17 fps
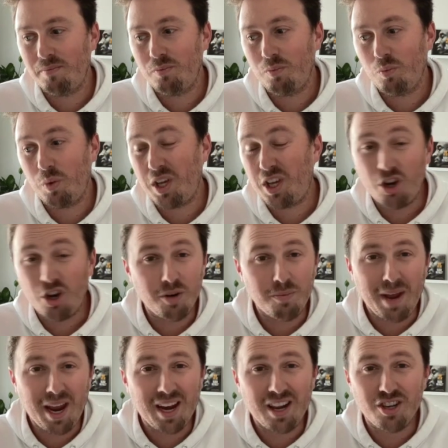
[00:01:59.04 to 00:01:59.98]
We could
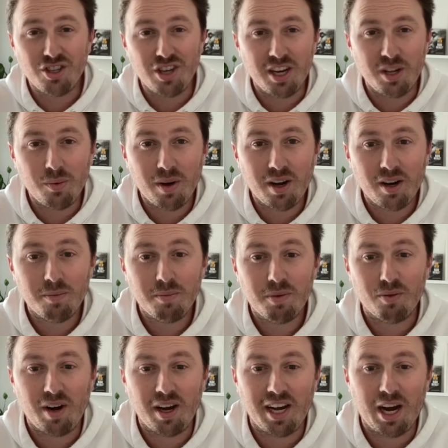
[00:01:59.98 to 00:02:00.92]
manage anywhere, but
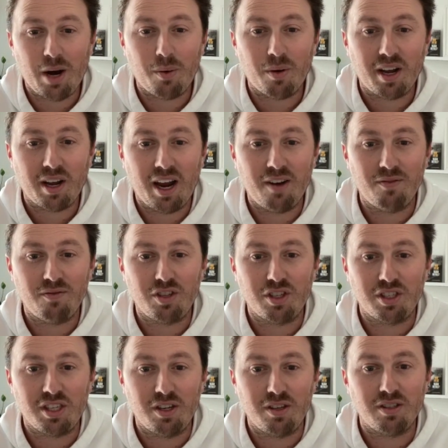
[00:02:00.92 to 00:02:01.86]
right now we're kind of
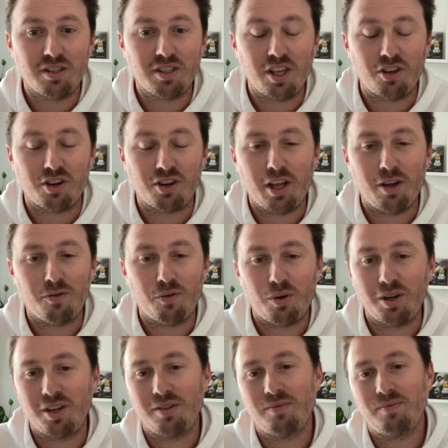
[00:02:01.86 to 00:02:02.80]
just in Southern
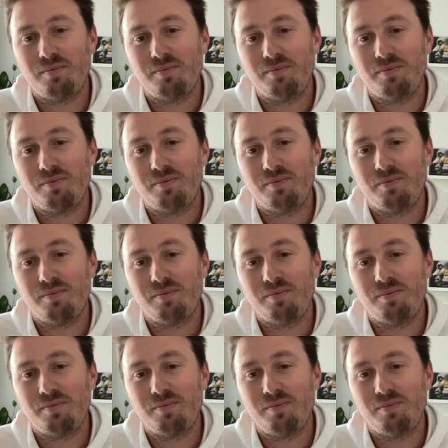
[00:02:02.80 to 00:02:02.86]
California.